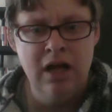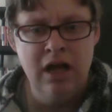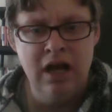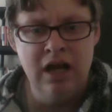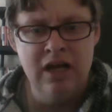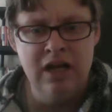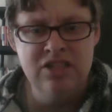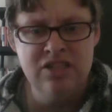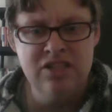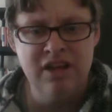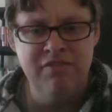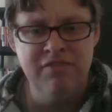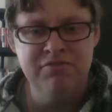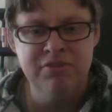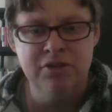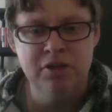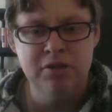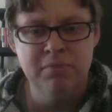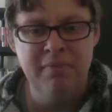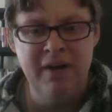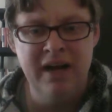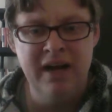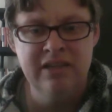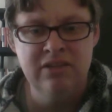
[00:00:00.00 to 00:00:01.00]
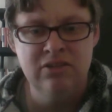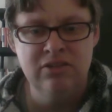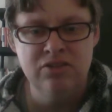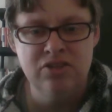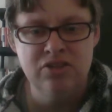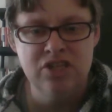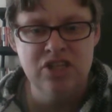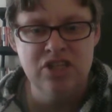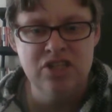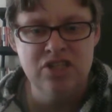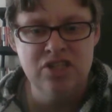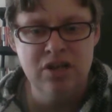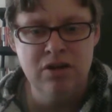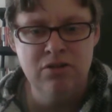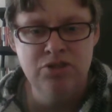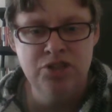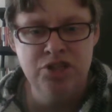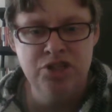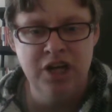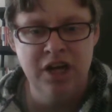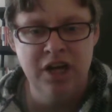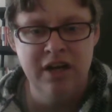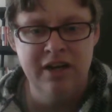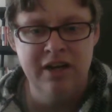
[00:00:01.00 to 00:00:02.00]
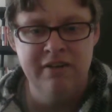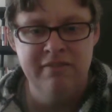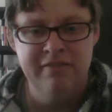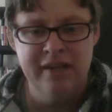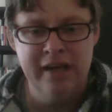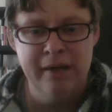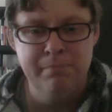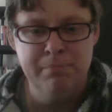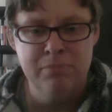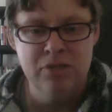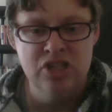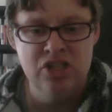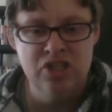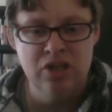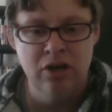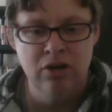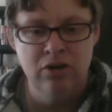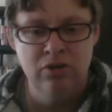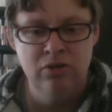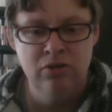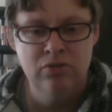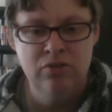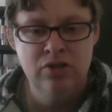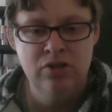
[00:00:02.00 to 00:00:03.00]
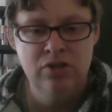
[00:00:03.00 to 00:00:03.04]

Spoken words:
I suffered a mild dissociative episode